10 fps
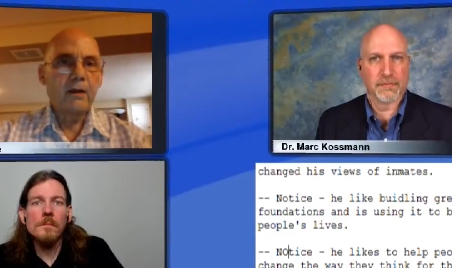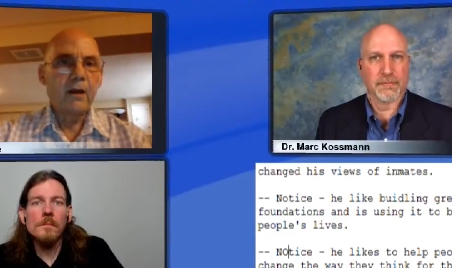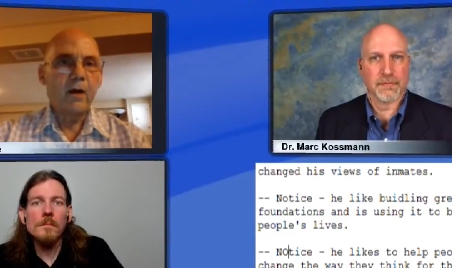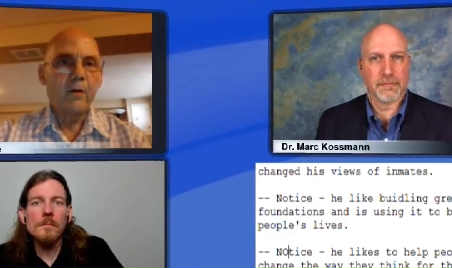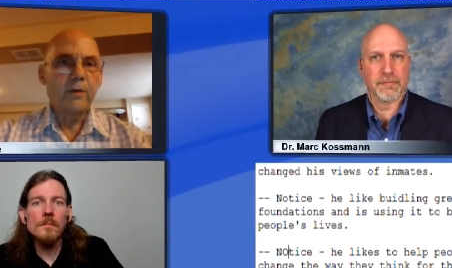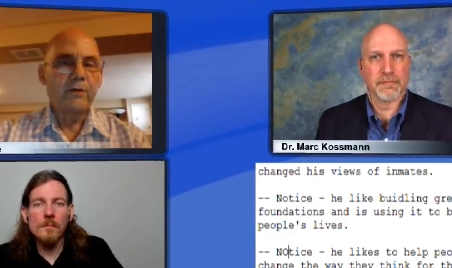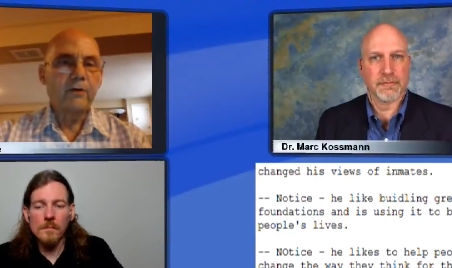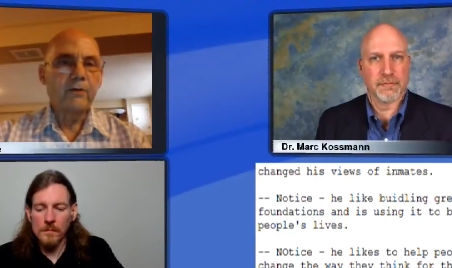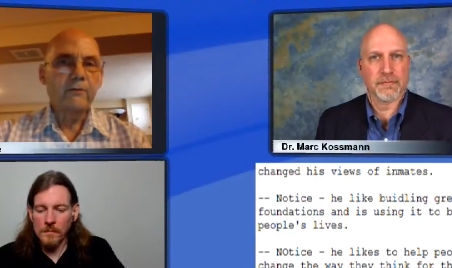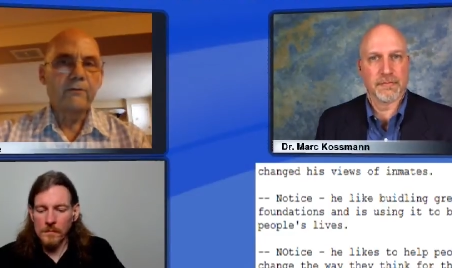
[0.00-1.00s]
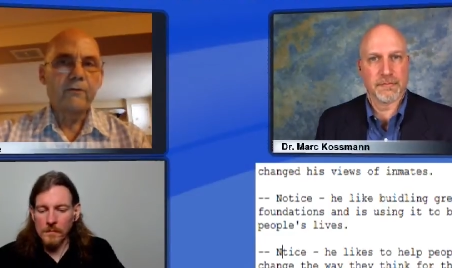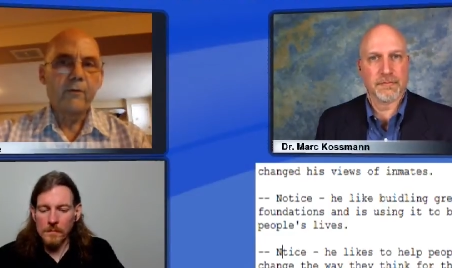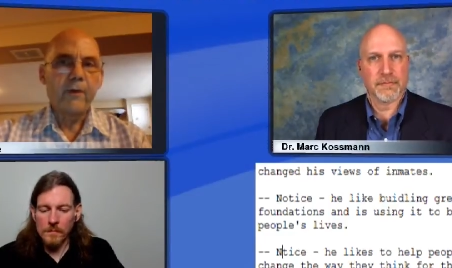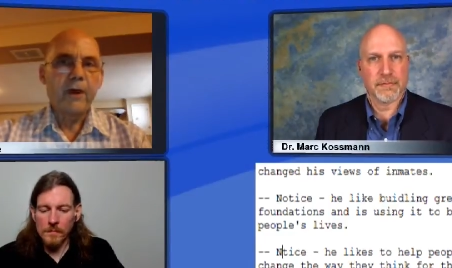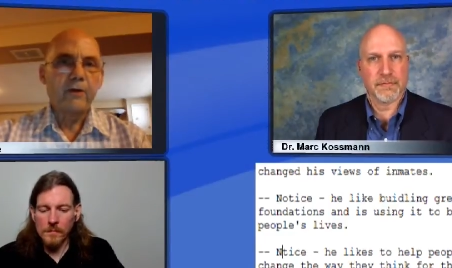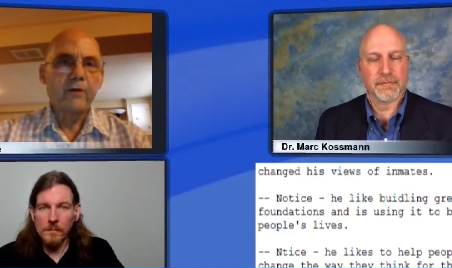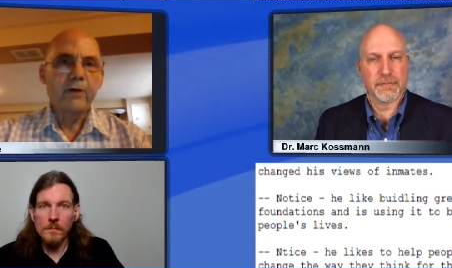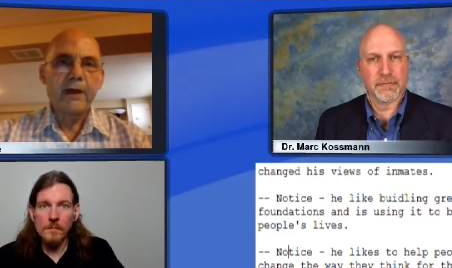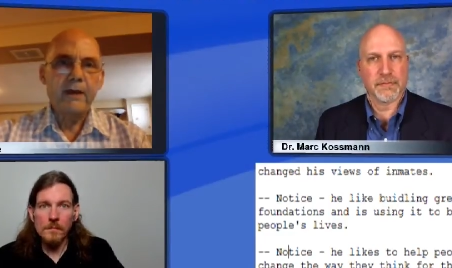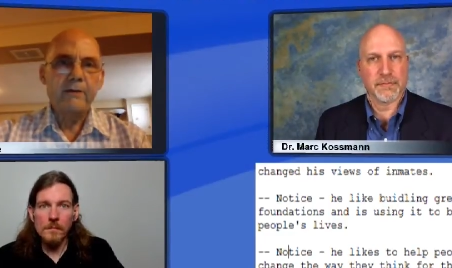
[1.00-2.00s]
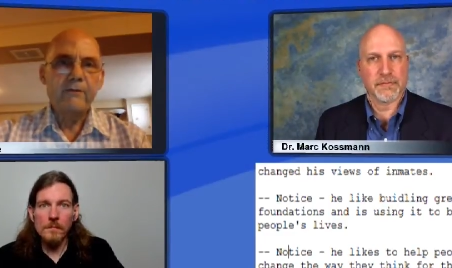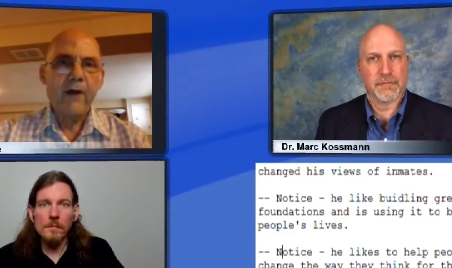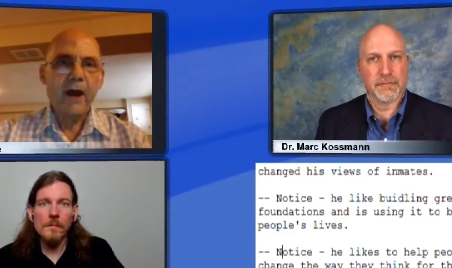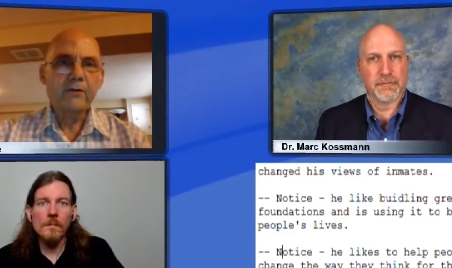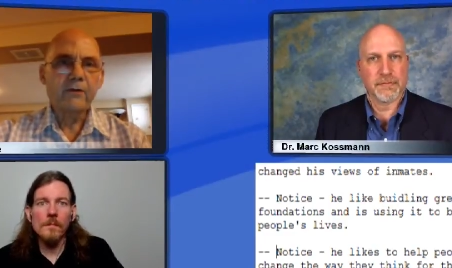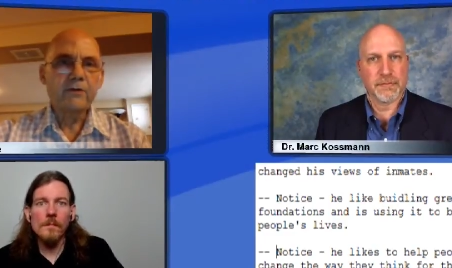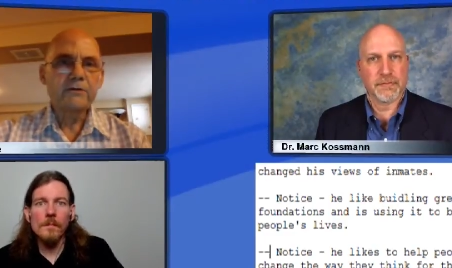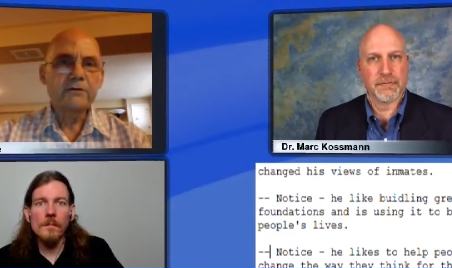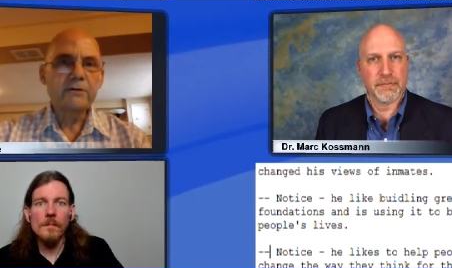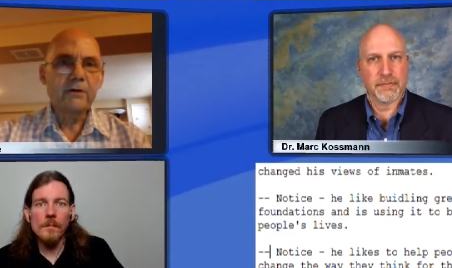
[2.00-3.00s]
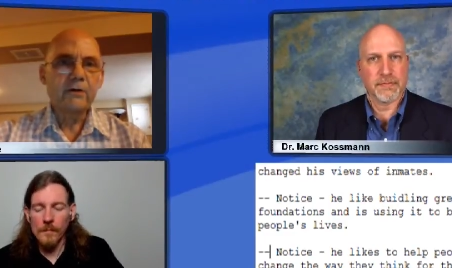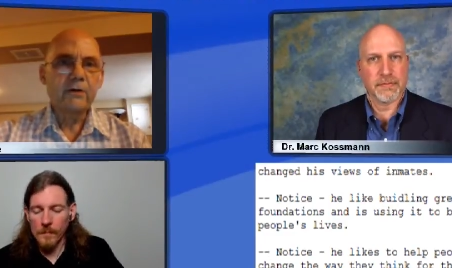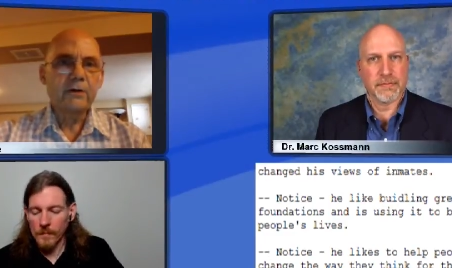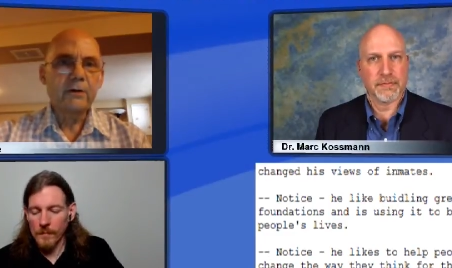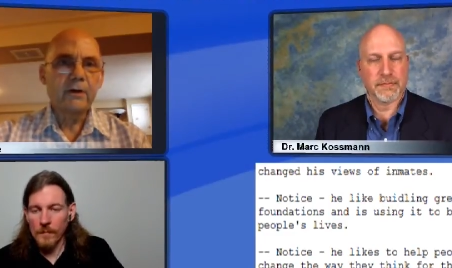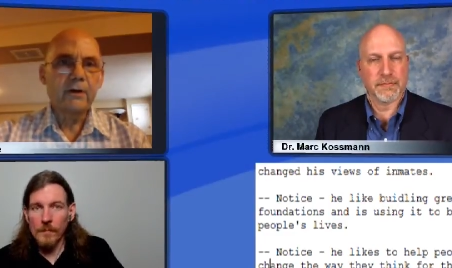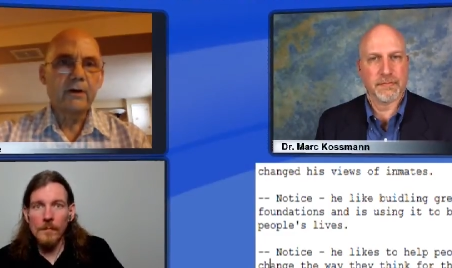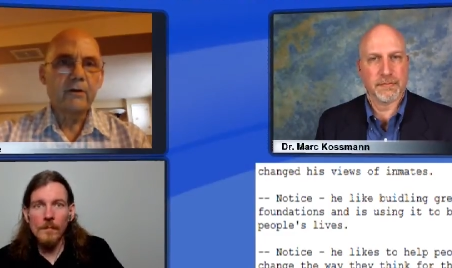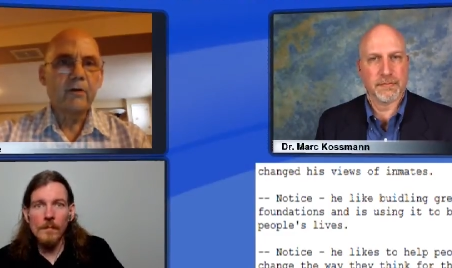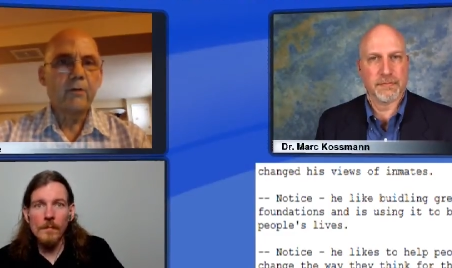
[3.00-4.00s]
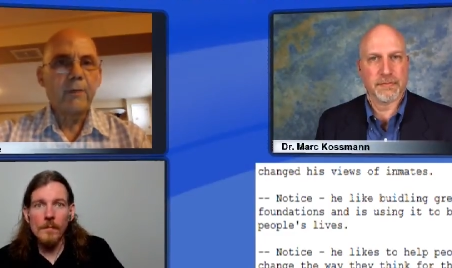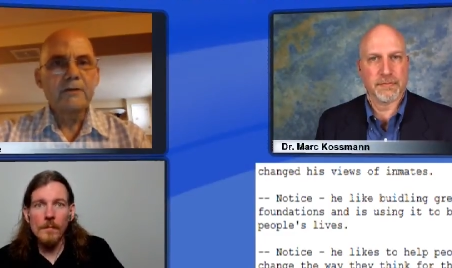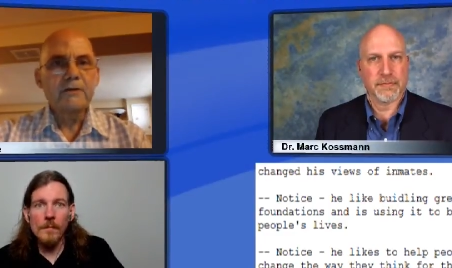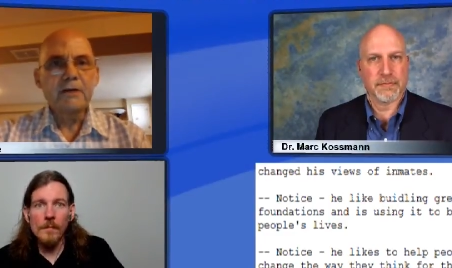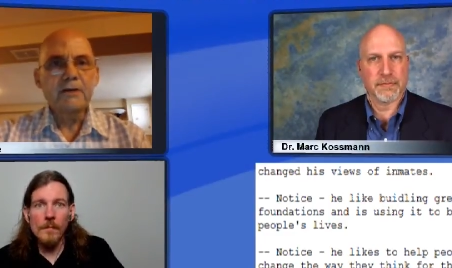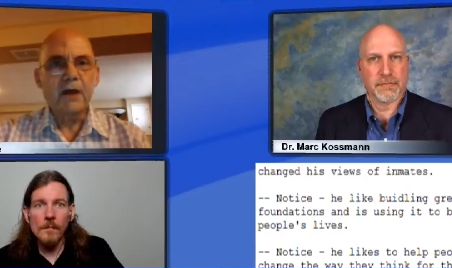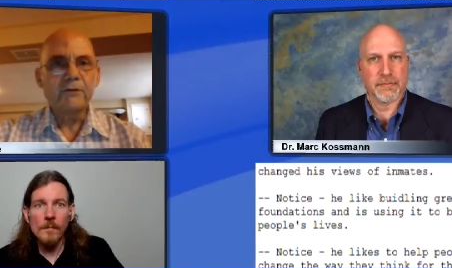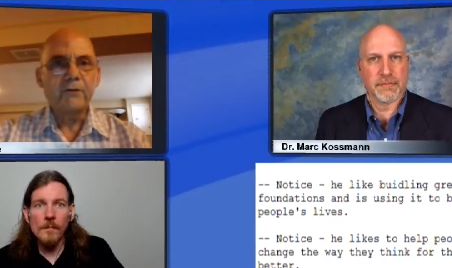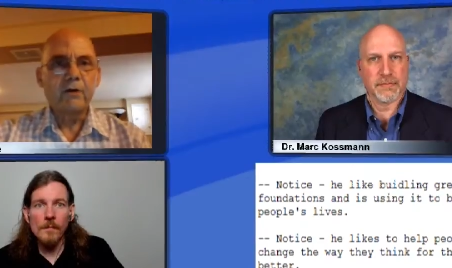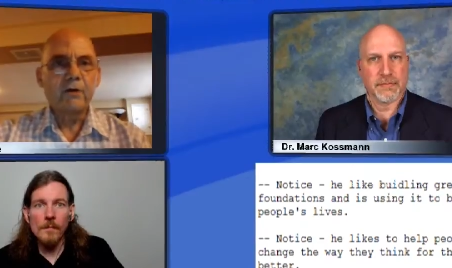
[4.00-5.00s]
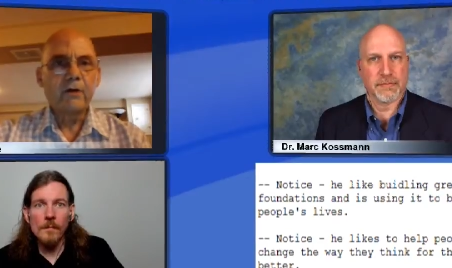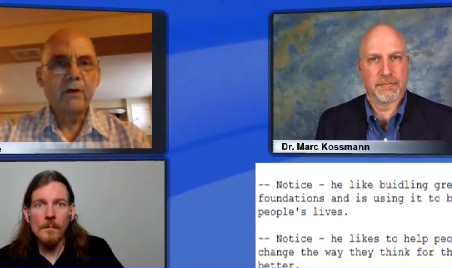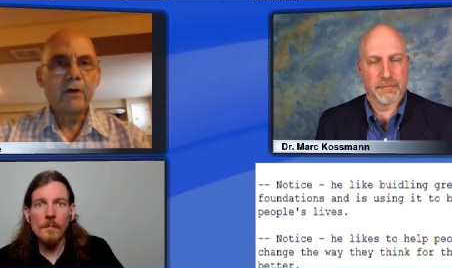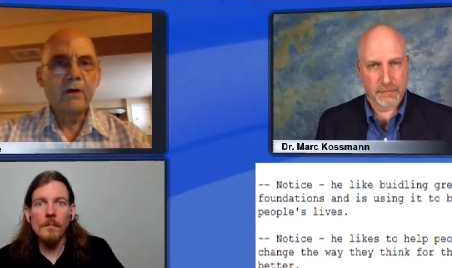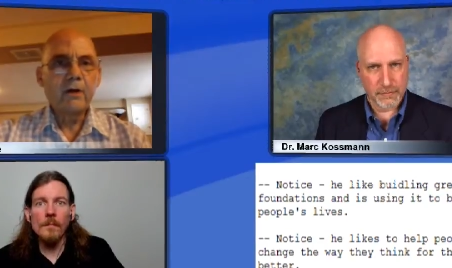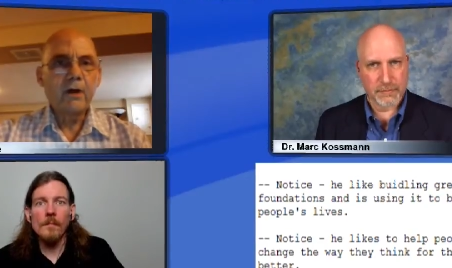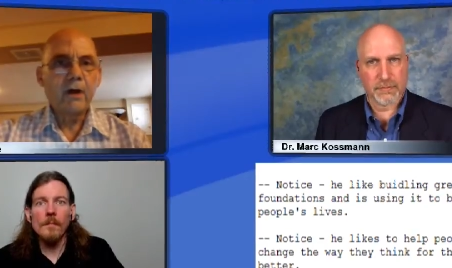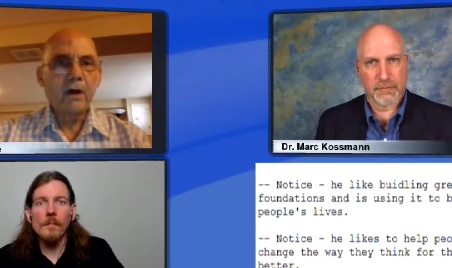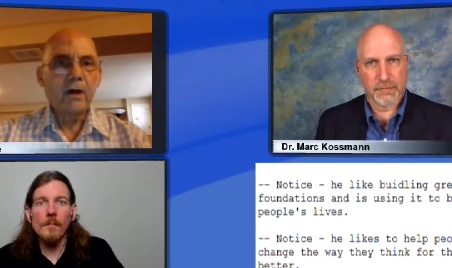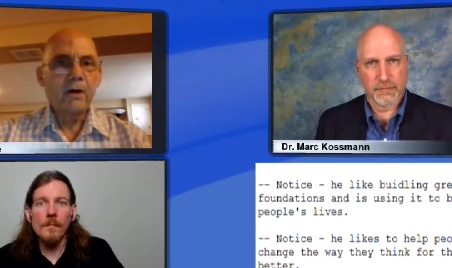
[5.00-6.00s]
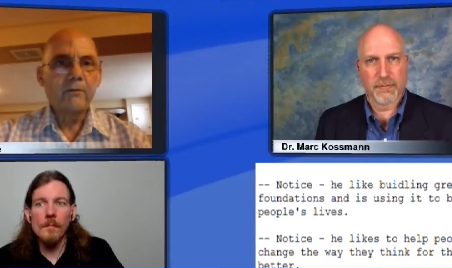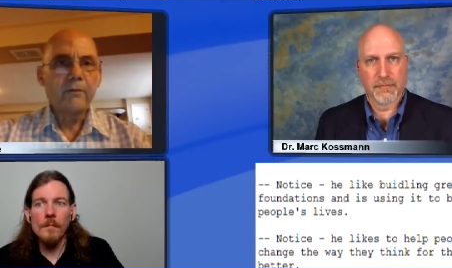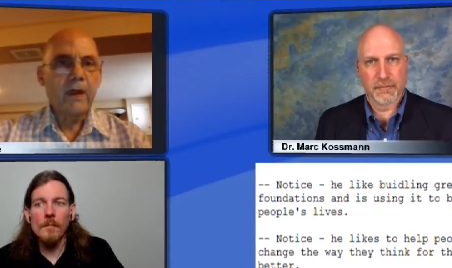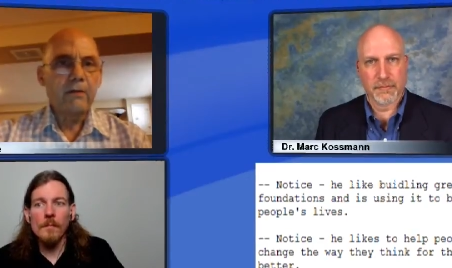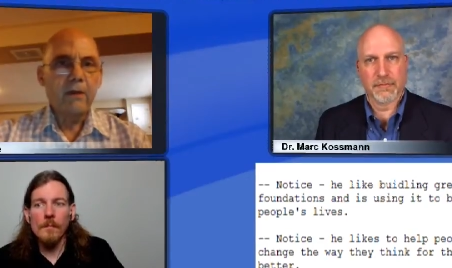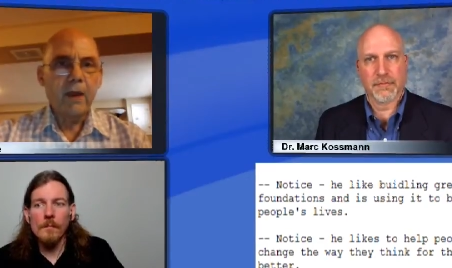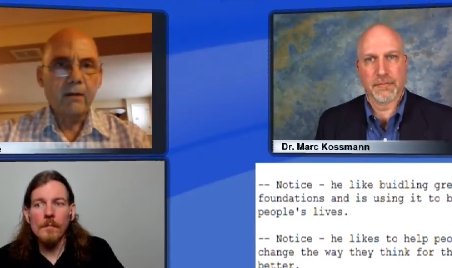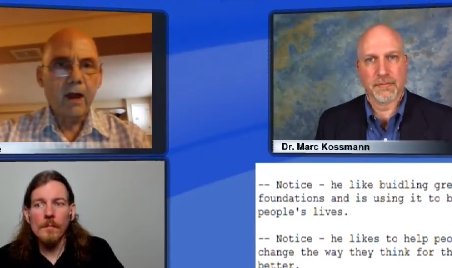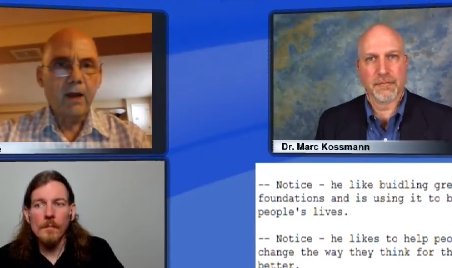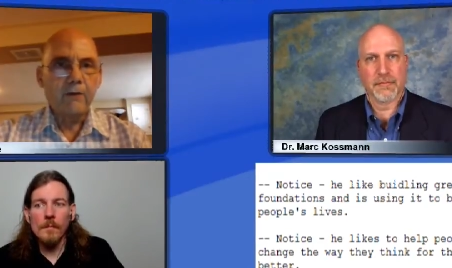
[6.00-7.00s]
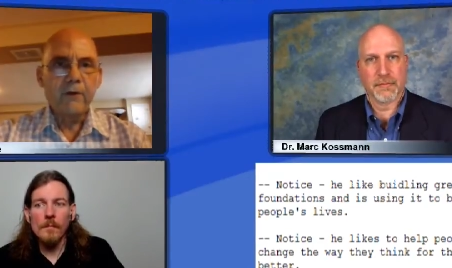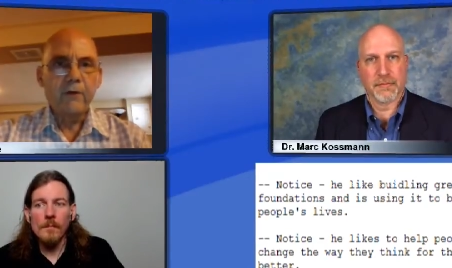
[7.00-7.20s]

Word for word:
Speaker 1: you know, but they're for me they're the key factors on uh, on being successful mm-hmm. um, in in life,